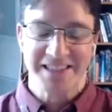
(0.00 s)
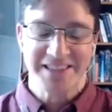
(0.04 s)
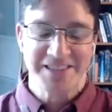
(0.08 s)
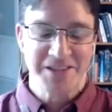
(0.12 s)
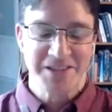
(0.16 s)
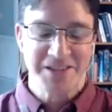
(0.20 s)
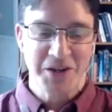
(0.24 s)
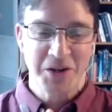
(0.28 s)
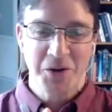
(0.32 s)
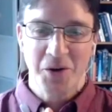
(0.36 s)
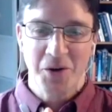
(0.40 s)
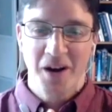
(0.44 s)

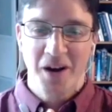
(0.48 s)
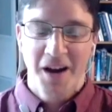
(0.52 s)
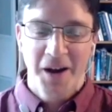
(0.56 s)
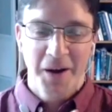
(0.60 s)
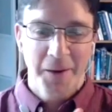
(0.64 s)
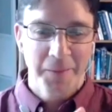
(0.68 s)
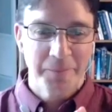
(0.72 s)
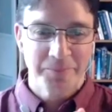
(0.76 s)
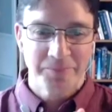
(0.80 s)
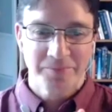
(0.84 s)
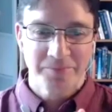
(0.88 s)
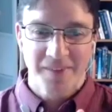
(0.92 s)
So
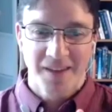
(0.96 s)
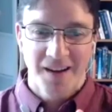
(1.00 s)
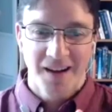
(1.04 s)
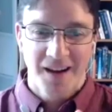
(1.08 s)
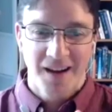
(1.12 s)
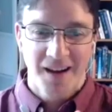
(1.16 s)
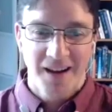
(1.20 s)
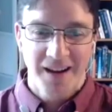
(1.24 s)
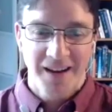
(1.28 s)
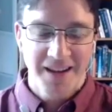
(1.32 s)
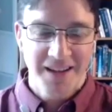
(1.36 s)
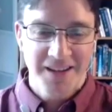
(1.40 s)

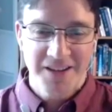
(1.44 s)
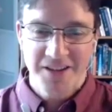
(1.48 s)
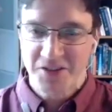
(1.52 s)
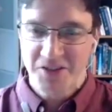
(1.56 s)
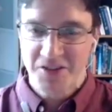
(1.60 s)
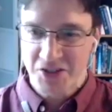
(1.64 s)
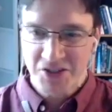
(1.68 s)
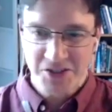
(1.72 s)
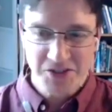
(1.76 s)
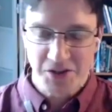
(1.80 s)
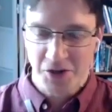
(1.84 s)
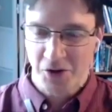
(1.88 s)
I
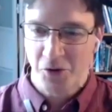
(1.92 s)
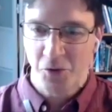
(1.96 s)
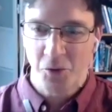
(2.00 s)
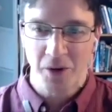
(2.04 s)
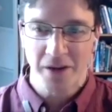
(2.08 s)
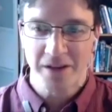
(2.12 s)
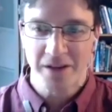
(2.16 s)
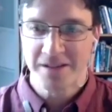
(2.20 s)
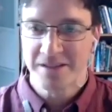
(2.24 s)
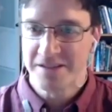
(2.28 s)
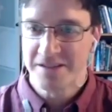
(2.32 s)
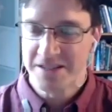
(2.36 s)
just
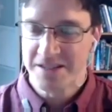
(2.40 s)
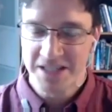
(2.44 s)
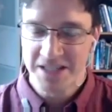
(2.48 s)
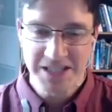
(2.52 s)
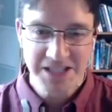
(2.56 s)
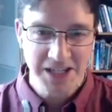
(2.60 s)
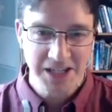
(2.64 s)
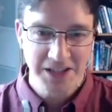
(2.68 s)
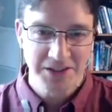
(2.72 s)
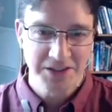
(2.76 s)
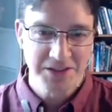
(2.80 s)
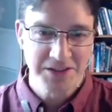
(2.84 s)
quick
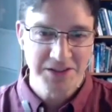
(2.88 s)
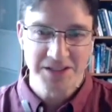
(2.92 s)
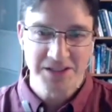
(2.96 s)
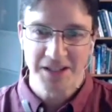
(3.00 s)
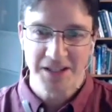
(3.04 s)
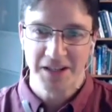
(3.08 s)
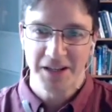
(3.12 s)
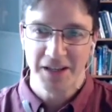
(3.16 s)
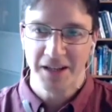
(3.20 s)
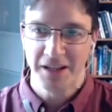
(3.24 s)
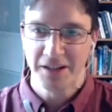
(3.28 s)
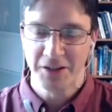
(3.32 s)
details
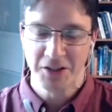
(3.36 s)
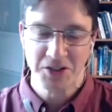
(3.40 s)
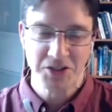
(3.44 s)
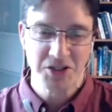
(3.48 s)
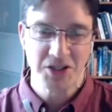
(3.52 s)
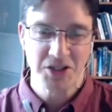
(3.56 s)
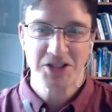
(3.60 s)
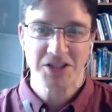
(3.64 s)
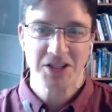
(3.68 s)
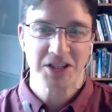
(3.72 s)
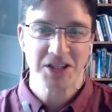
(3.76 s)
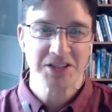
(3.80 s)
and
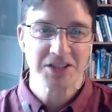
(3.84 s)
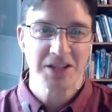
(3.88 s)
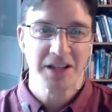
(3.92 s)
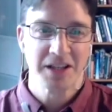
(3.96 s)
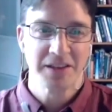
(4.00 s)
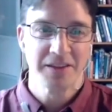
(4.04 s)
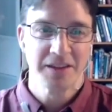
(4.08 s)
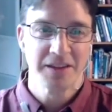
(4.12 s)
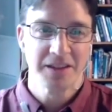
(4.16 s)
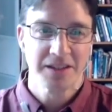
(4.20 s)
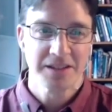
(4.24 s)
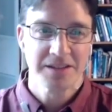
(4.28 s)
logistics on
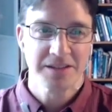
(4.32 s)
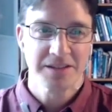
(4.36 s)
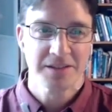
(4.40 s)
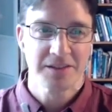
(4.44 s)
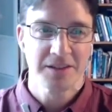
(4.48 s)
this.